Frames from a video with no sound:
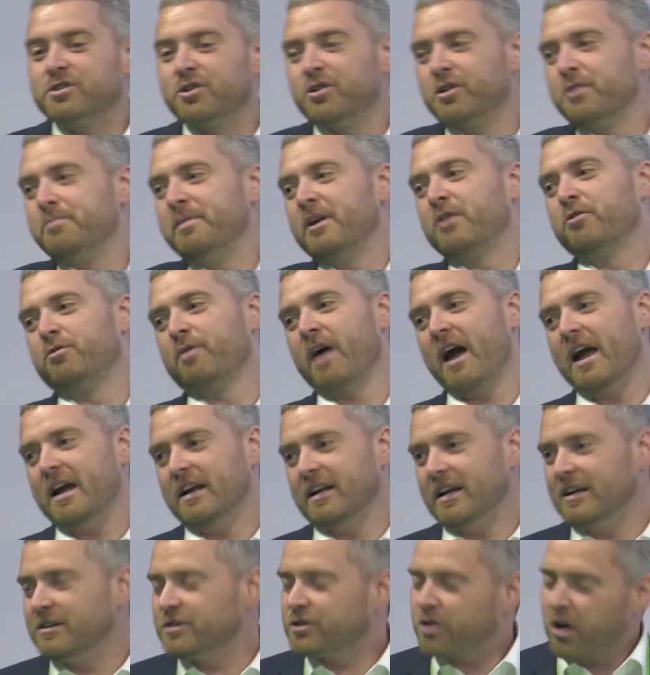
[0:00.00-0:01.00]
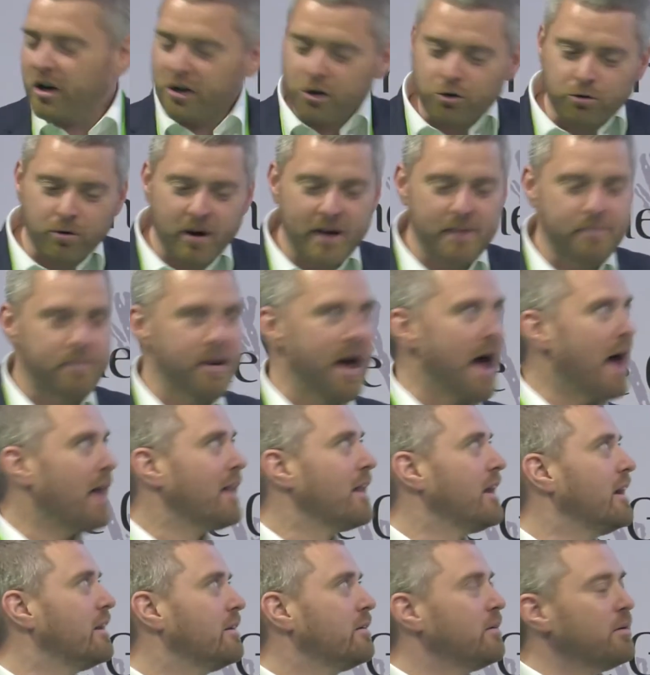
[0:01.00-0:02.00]
going to be great. He's got a great
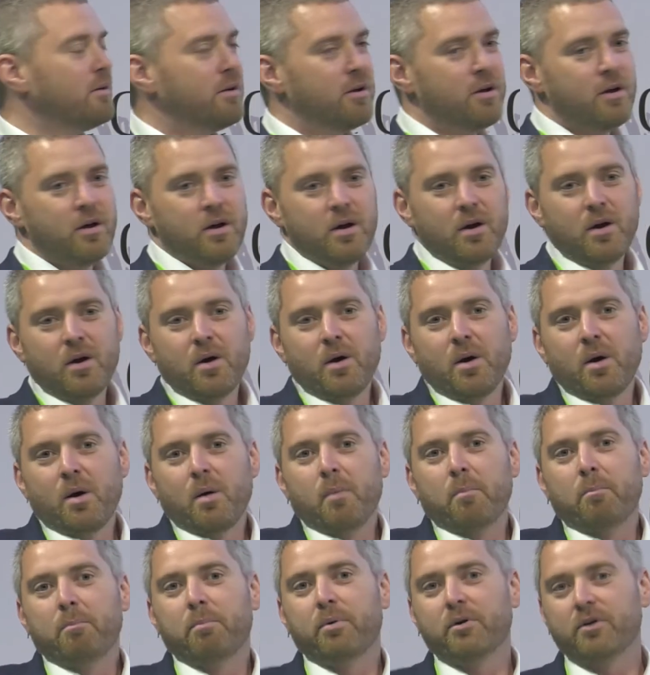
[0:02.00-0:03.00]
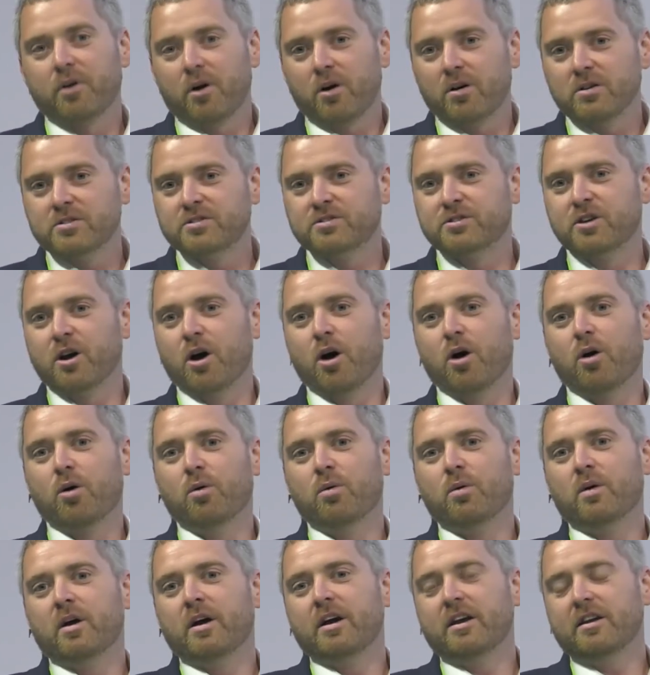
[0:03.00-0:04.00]
palate. But
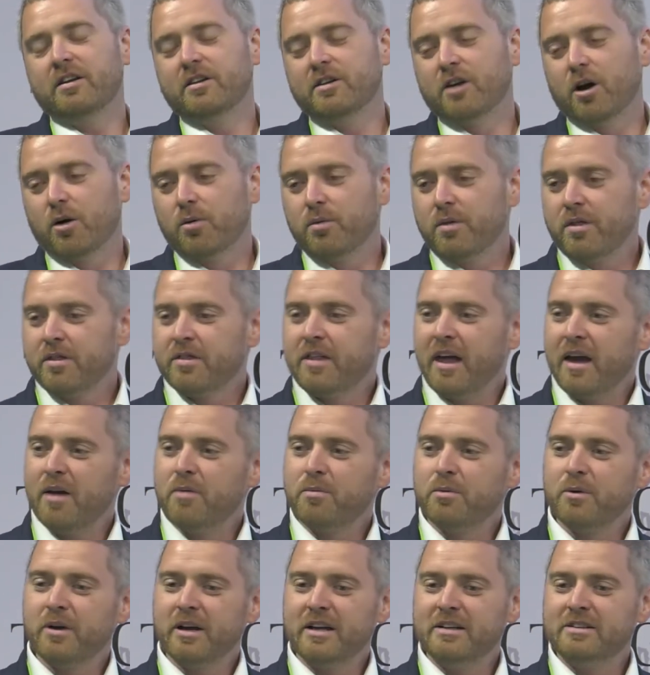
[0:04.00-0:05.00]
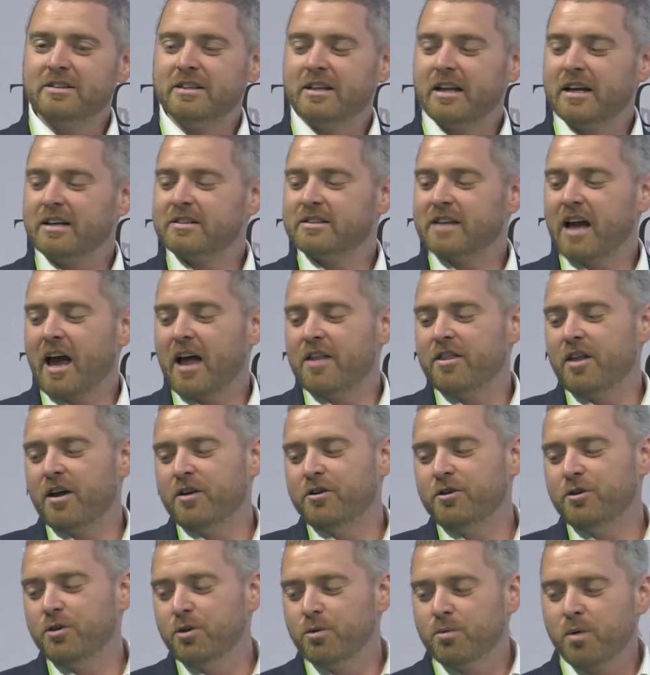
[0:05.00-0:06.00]
also, you know, they were into this and they
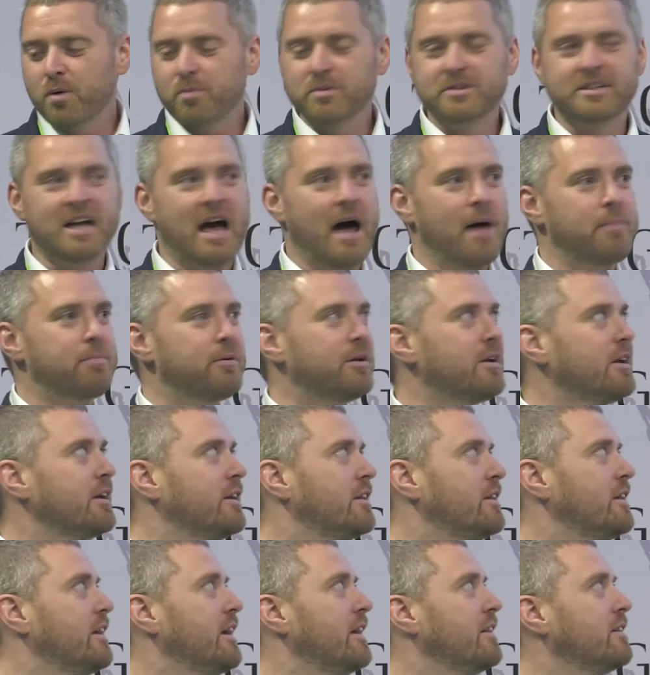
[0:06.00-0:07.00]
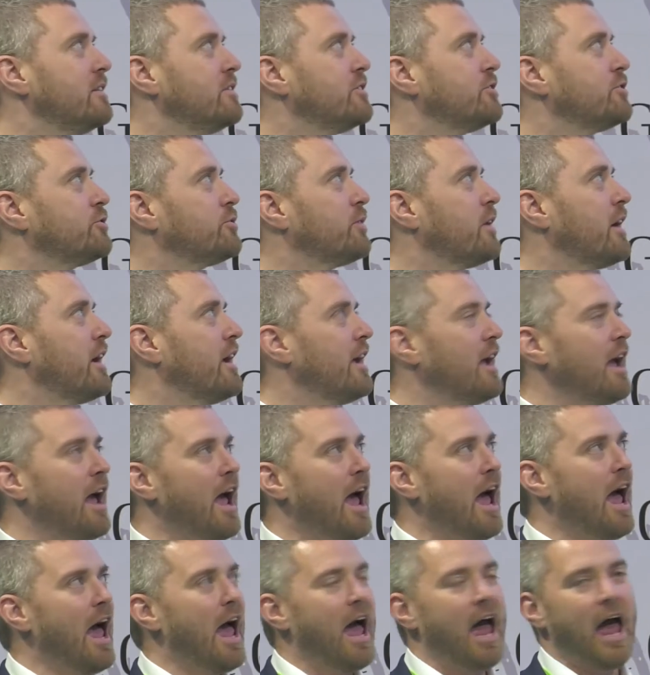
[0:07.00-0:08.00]
knew what was happening in the industry,
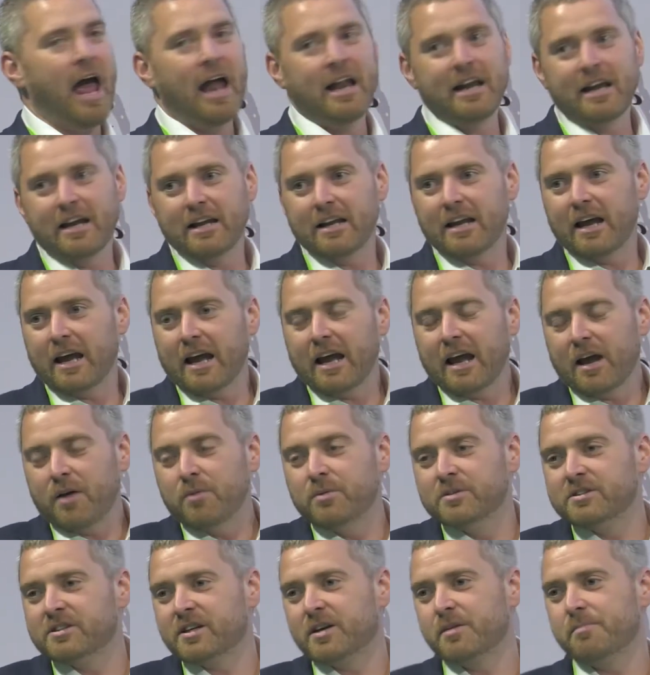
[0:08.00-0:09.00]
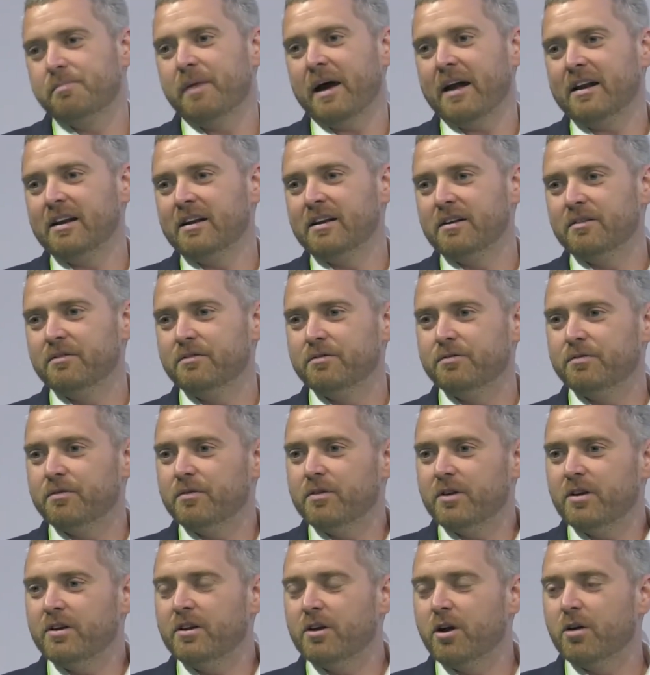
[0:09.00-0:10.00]
and it was a competitive,
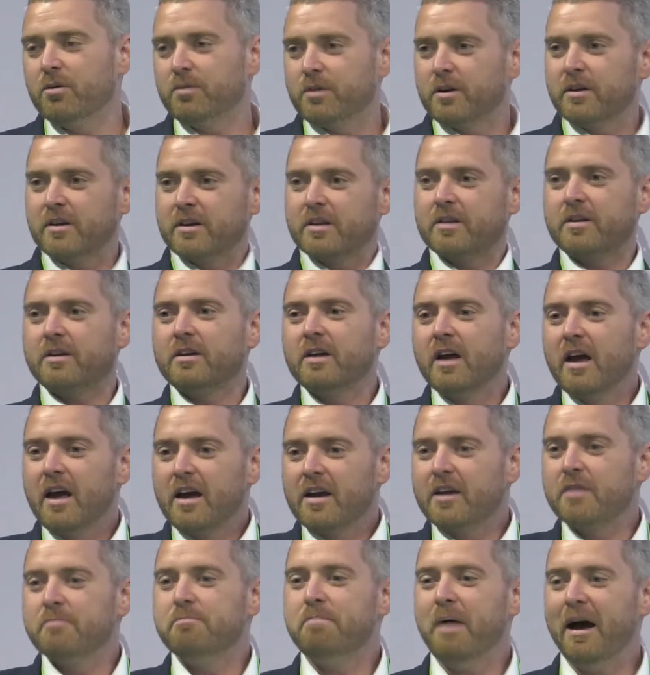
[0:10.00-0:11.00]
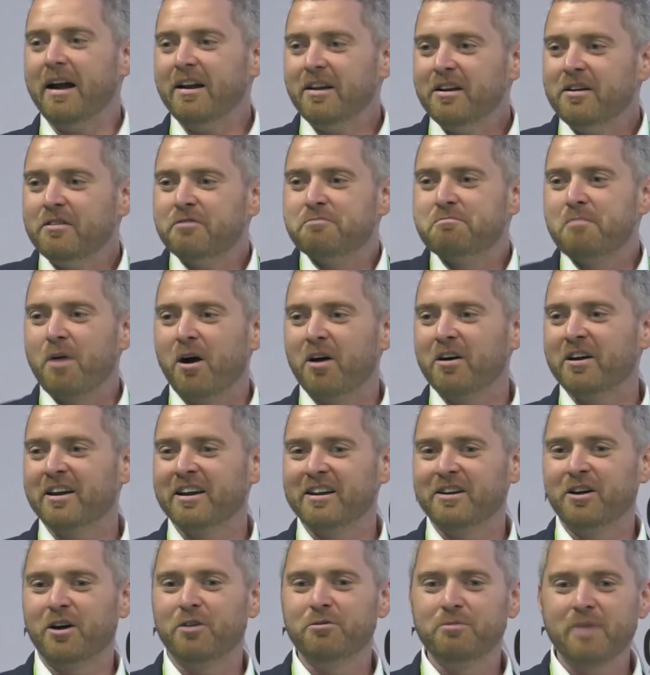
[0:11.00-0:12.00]
you know, competitive
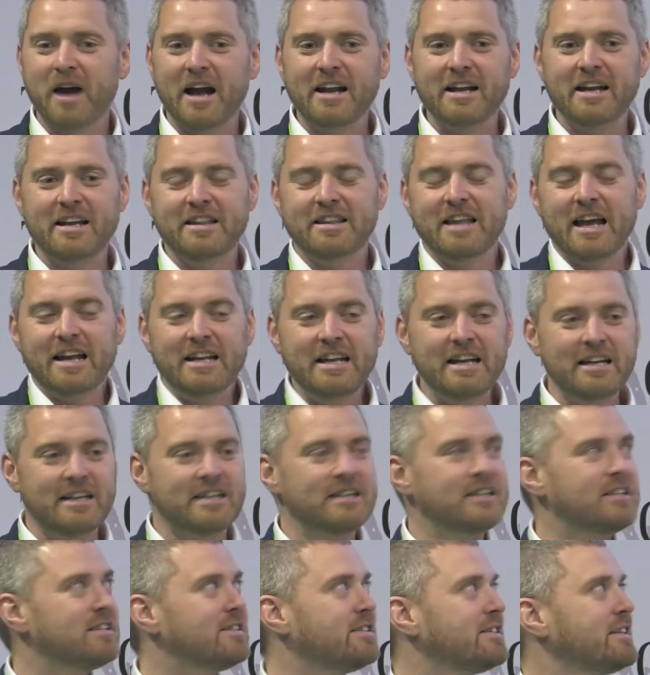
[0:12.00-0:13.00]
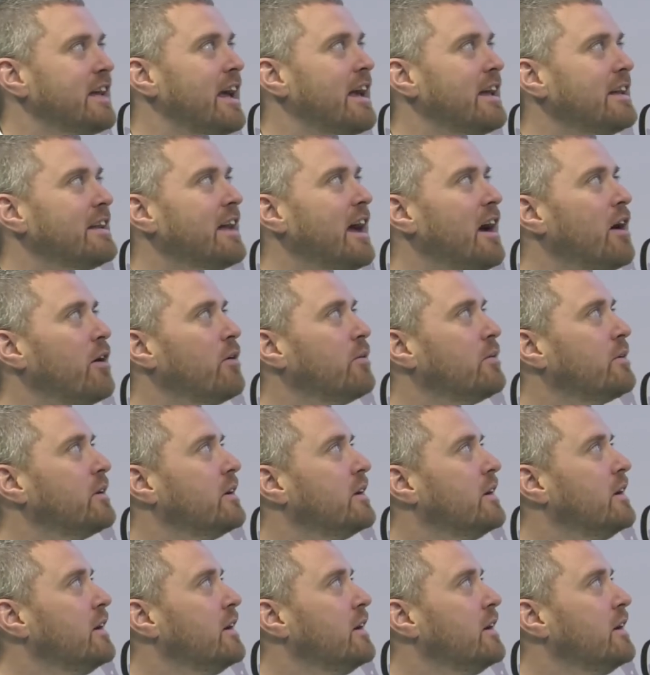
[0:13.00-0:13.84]
market already. They needed to stand out.